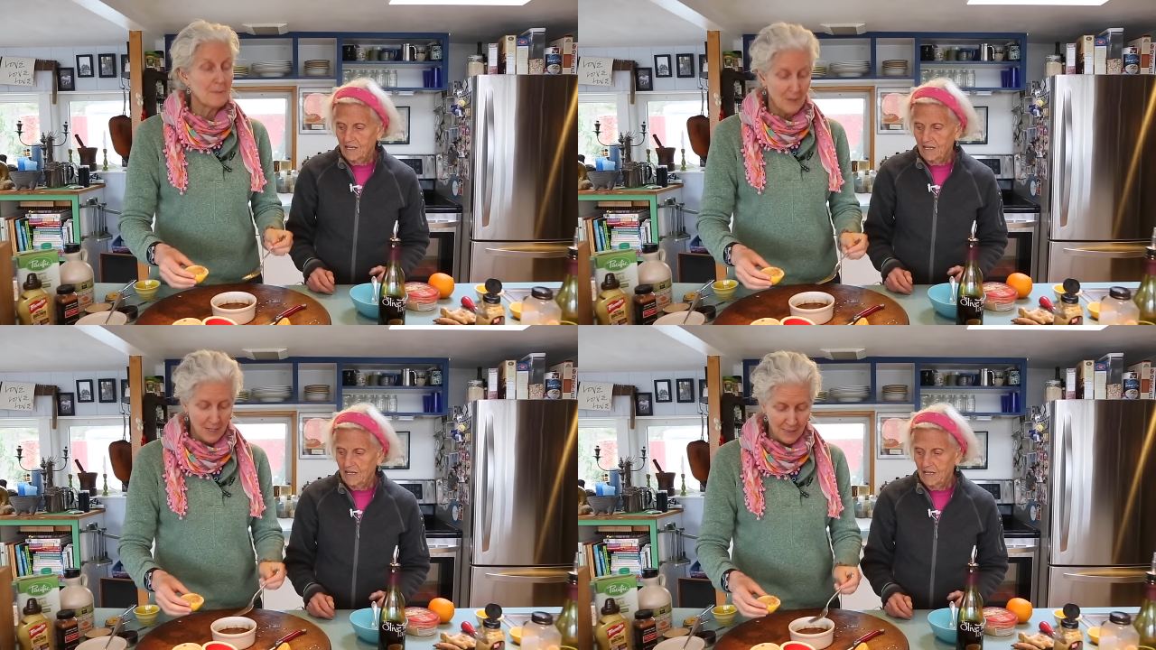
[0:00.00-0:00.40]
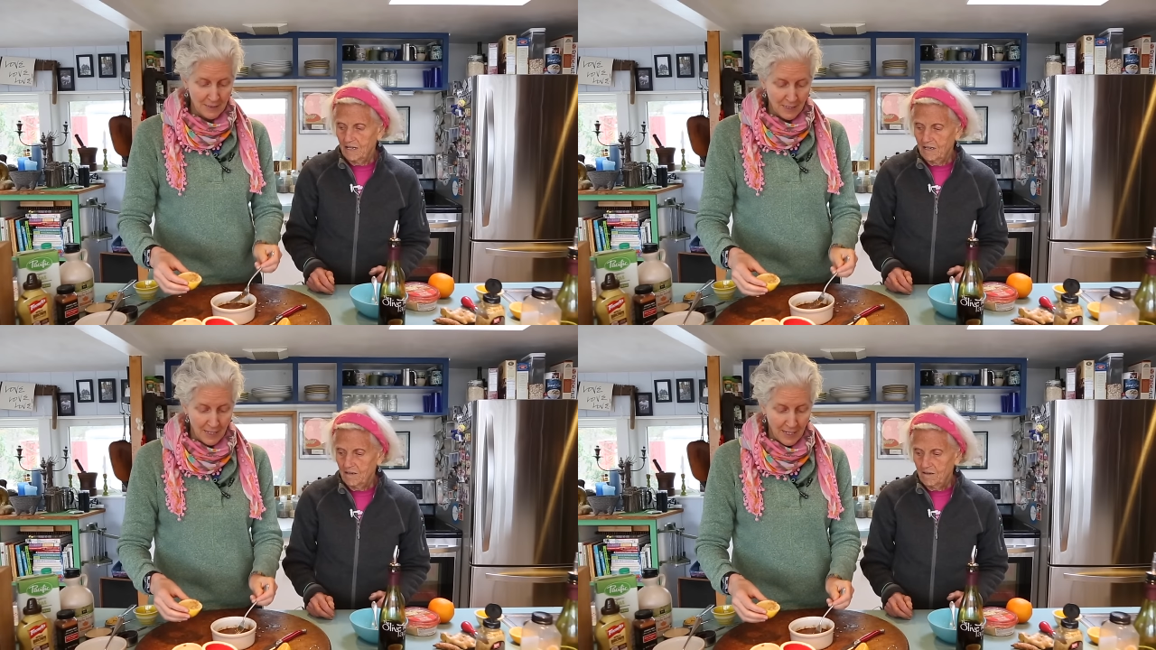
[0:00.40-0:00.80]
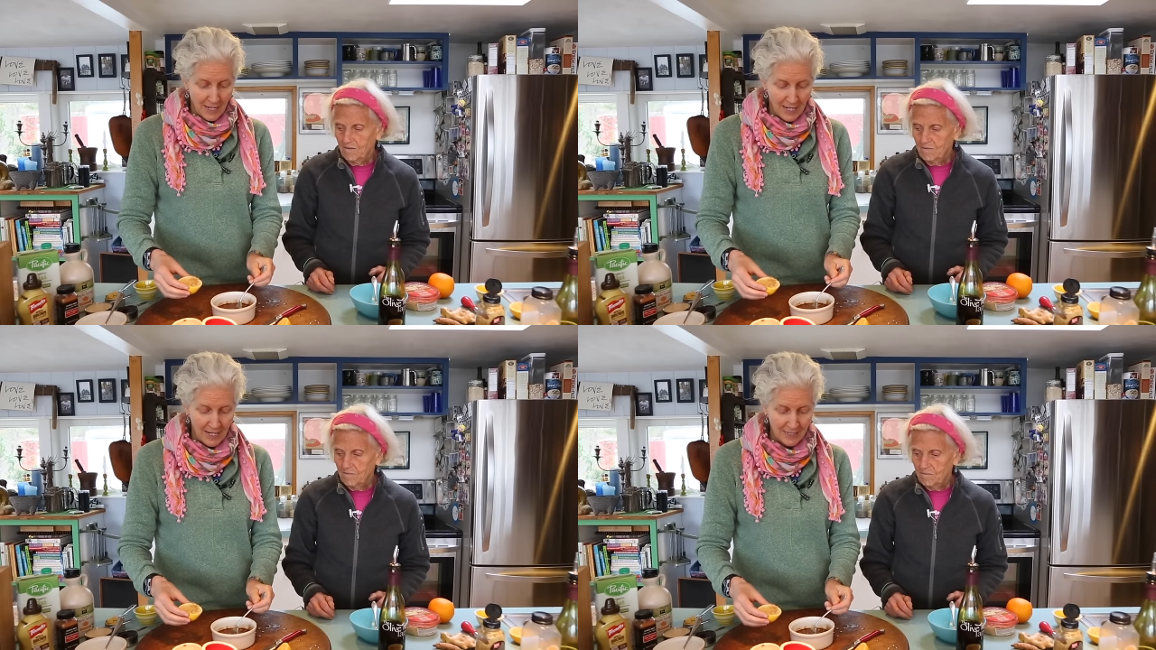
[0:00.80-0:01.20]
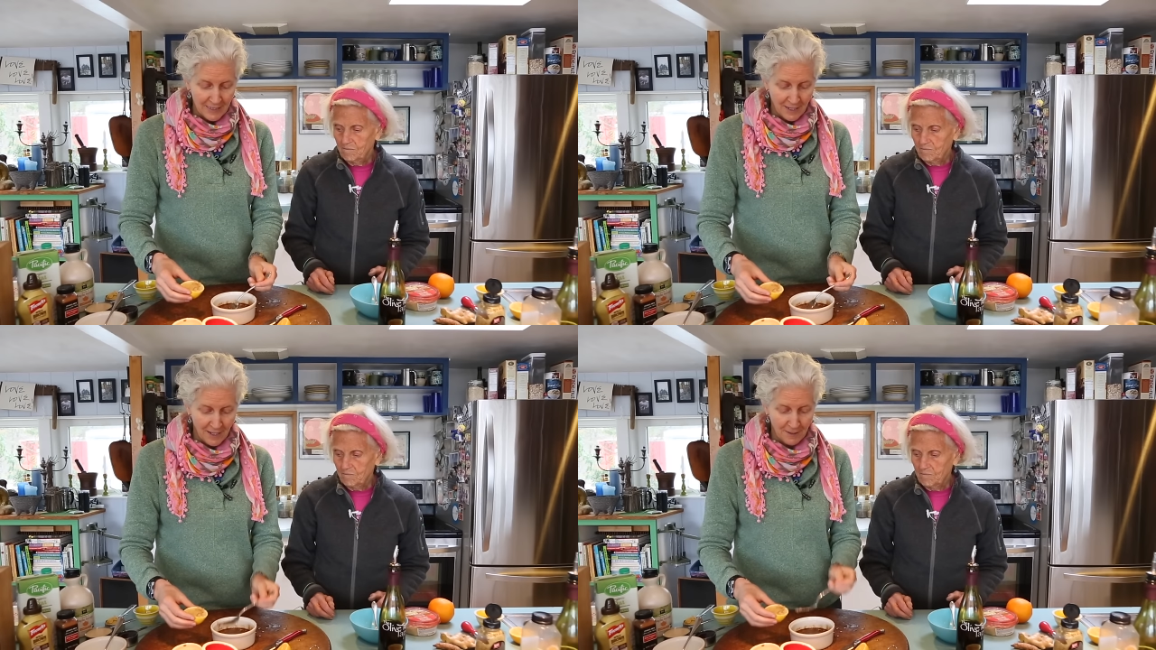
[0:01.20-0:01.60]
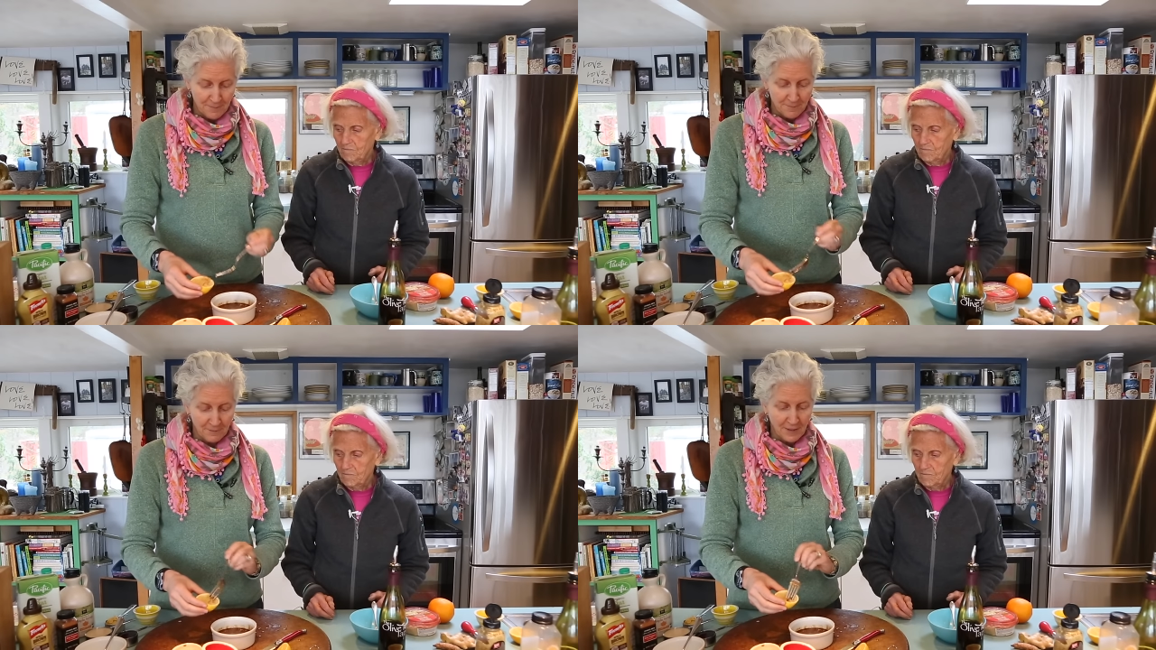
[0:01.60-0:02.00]
Speaker 1: in mine. And
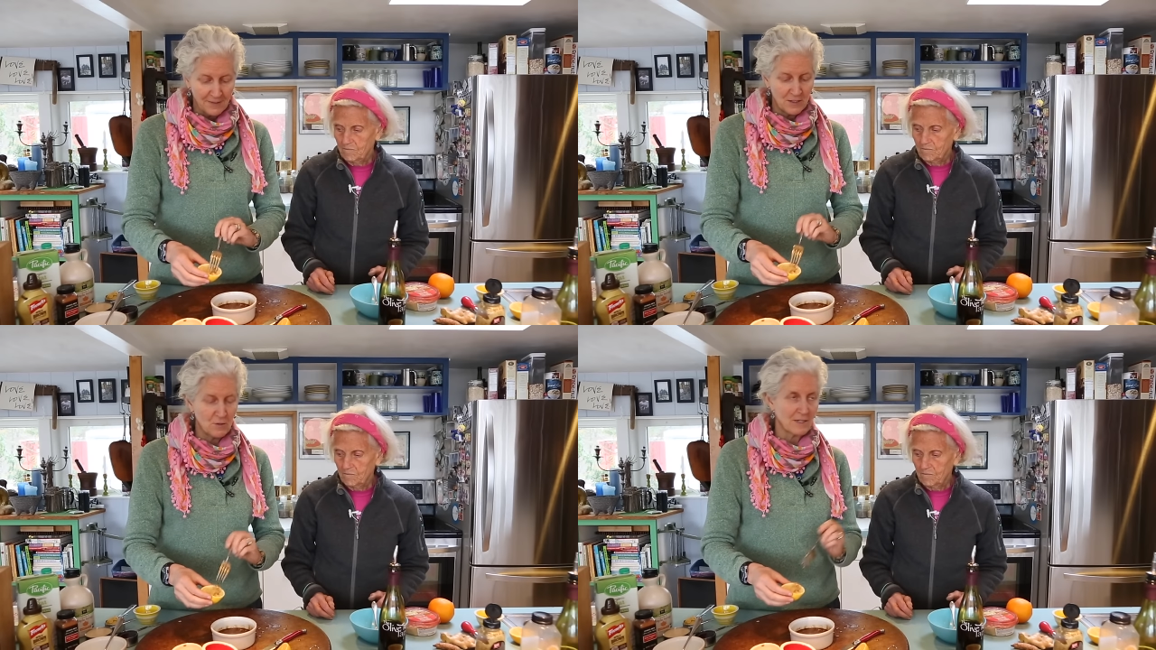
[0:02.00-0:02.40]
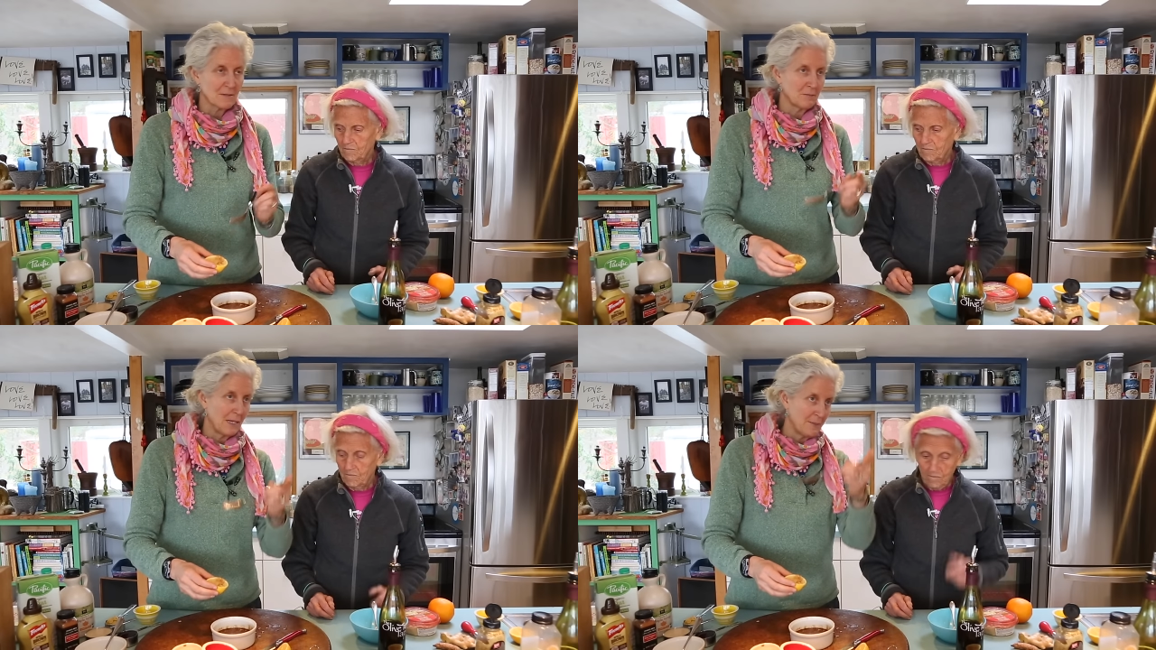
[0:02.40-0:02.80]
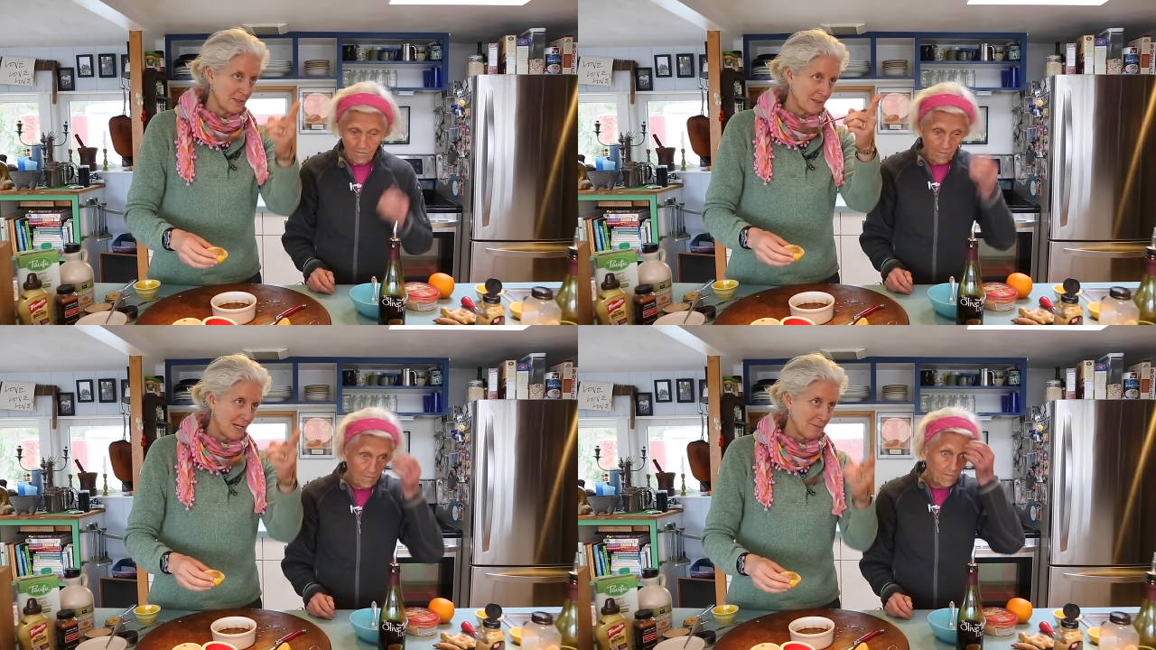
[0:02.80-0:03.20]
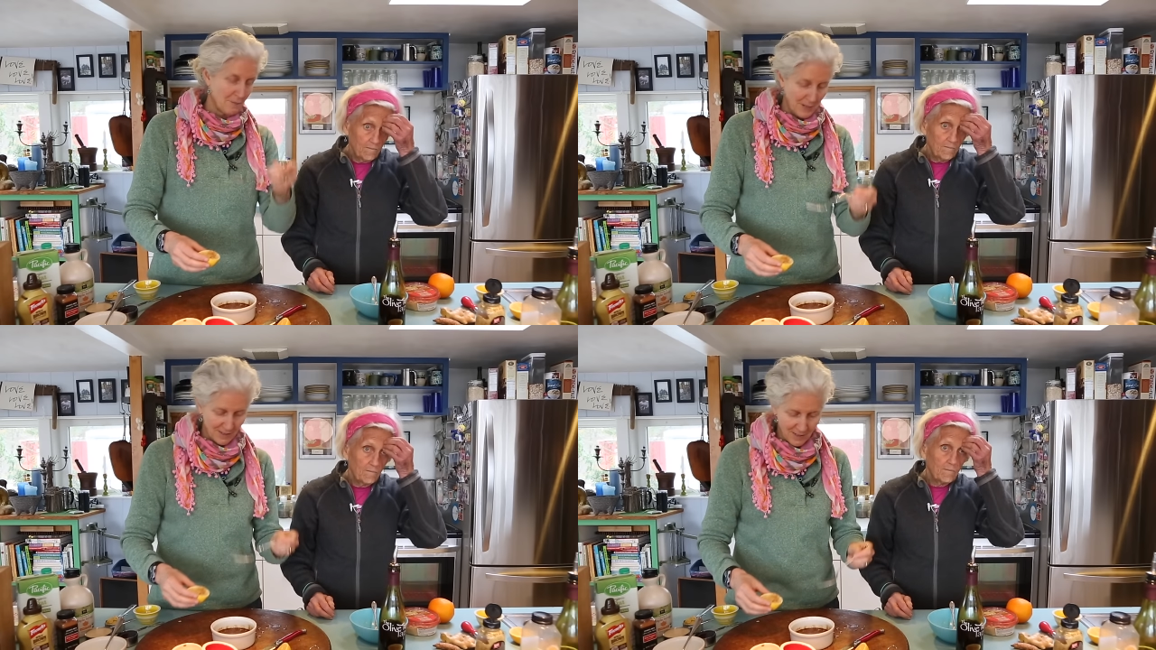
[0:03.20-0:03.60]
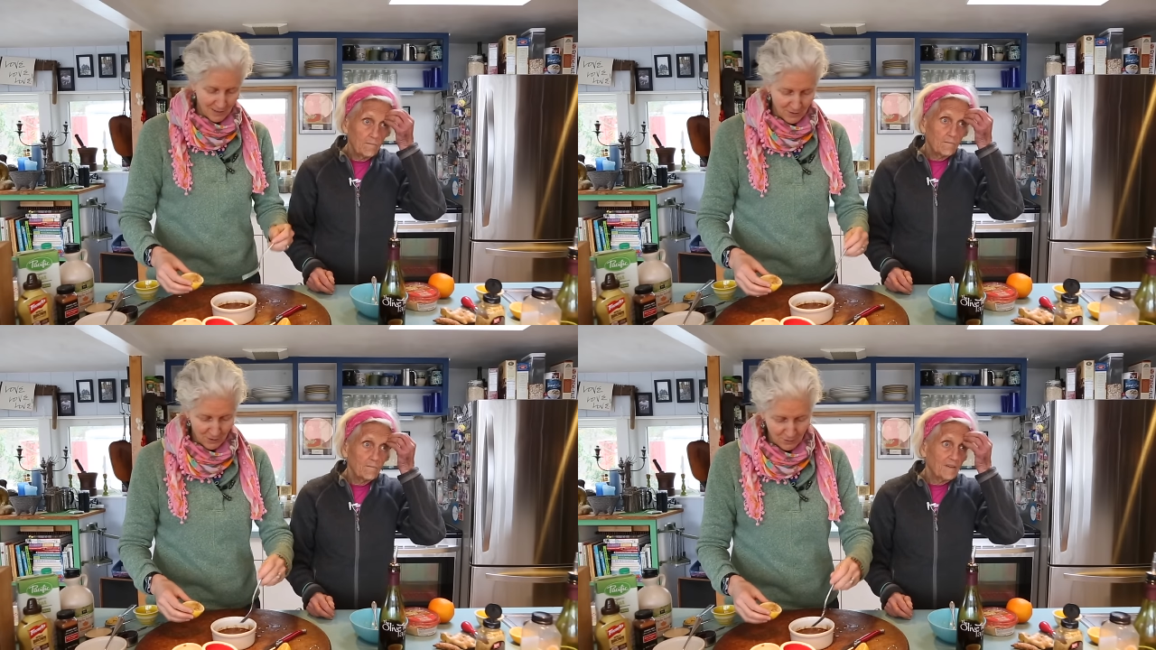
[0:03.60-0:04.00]
um, I think you got some lemon in the cameraman's eye
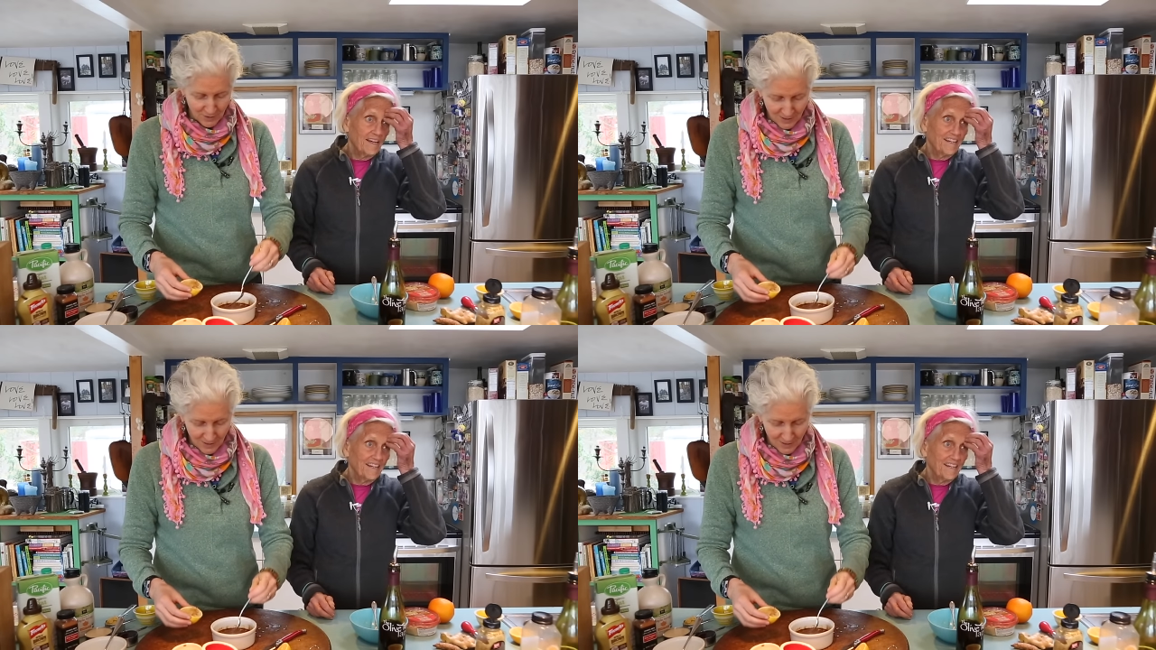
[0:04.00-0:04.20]
too.